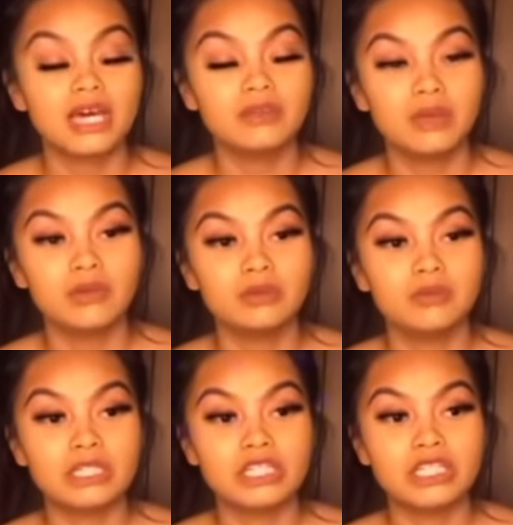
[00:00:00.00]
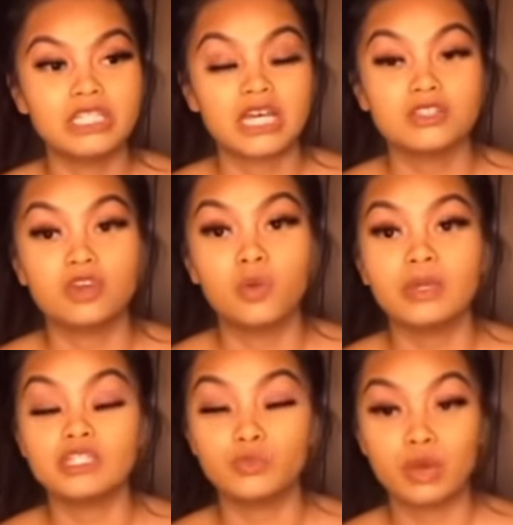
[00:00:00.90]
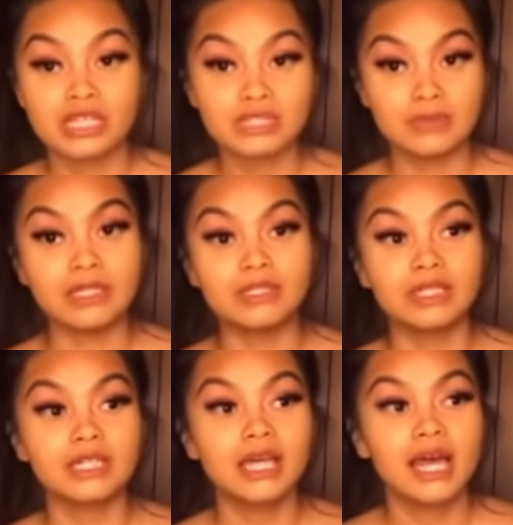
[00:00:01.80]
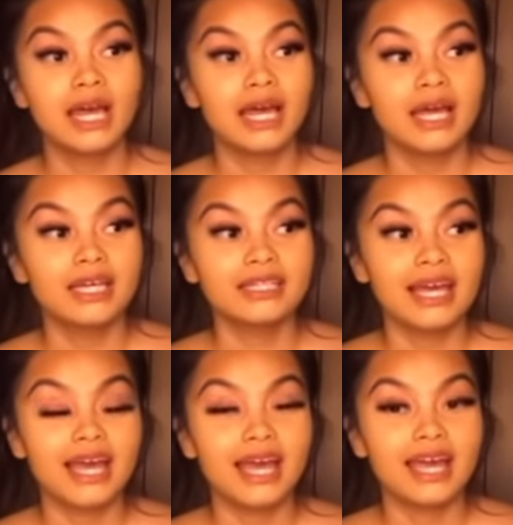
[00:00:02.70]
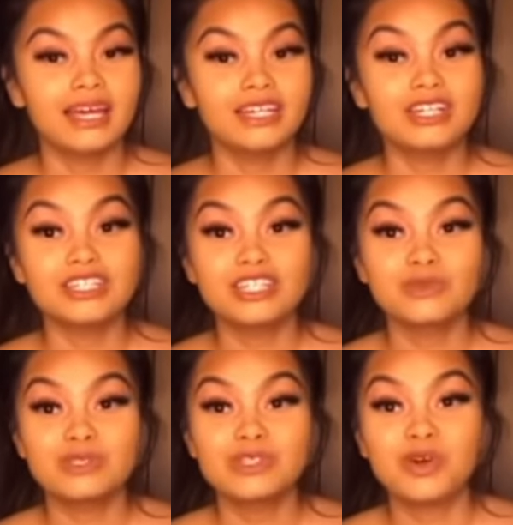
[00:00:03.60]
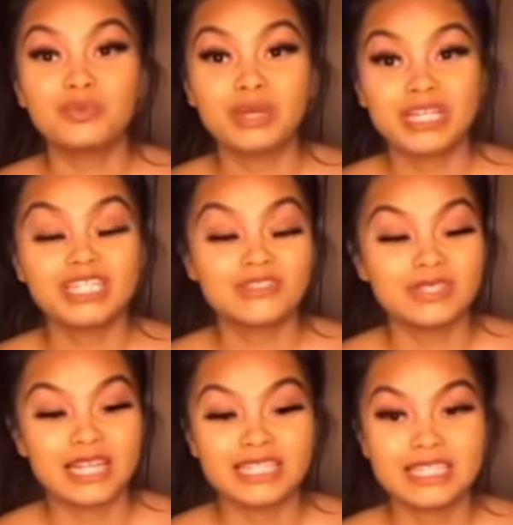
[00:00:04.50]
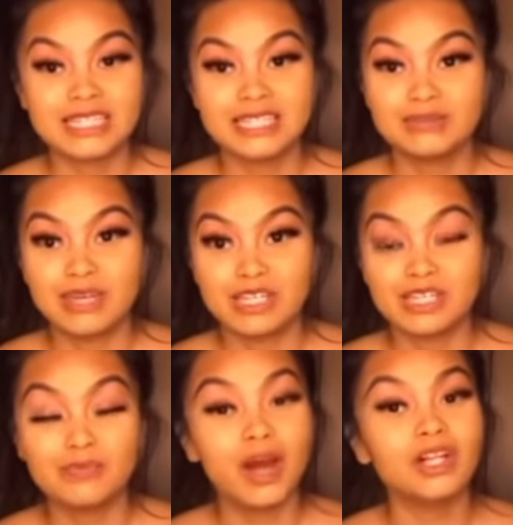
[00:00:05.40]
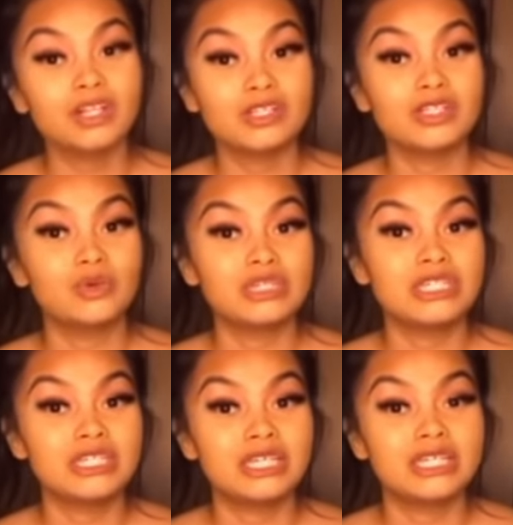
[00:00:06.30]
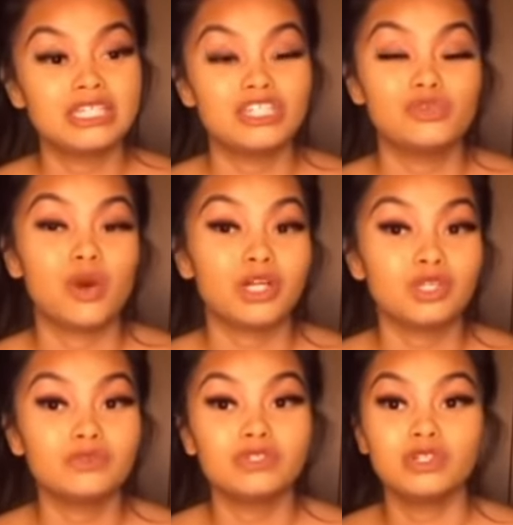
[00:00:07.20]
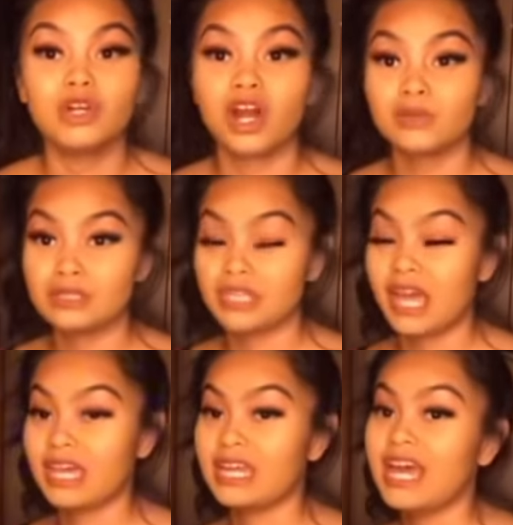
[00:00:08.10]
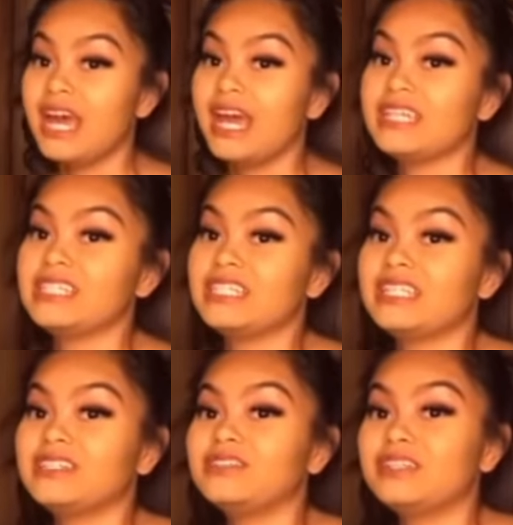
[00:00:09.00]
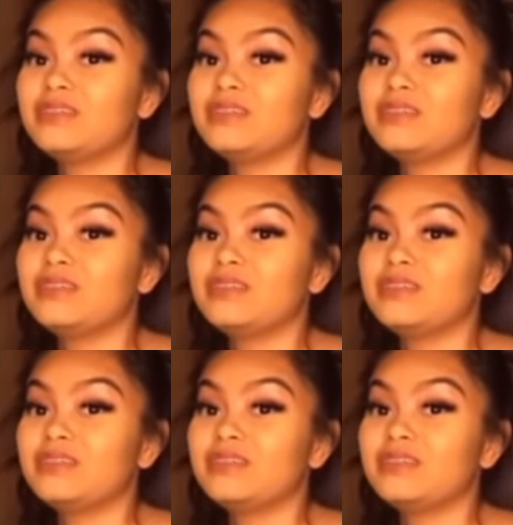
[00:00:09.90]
had a baby, but she just had so much breast milk. And her shit was so big, and she was like, she needed to make it smaller. So what she did is she walked over to the garbage can, and she literally